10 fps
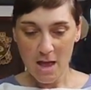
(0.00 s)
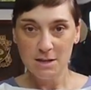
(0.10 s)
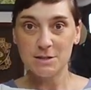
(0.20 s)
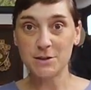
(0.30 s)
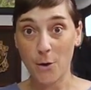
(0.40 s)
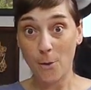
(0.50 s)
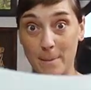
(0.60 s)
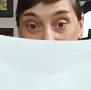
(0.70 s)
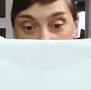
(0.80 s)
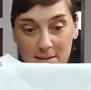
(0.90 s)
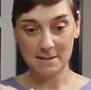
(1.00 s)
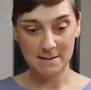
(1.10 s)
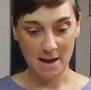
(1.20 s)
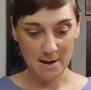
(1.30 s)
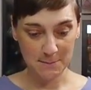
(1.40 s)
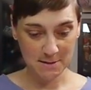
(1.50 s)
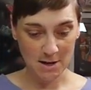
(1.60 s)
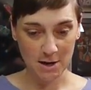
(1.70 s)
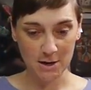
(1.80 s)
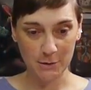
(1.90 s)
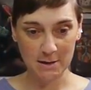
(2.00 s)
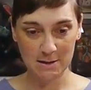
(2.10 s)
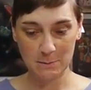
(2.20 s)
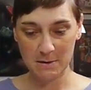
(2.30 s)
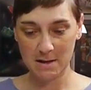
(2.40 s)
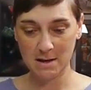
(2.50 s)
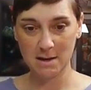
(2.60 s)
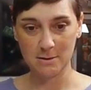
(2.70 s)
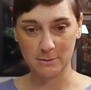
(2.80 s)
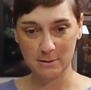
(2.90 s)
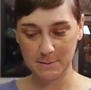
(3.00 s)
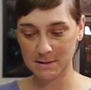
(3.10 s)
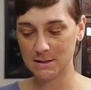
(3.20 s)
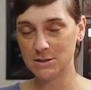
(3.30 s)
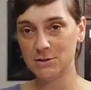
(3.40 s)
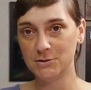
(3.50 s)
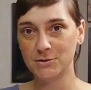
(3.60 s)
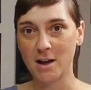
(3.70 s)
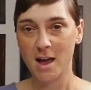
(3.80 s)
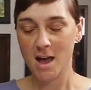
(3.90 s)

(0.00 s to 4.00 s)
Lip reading: So my next steps are going to be, to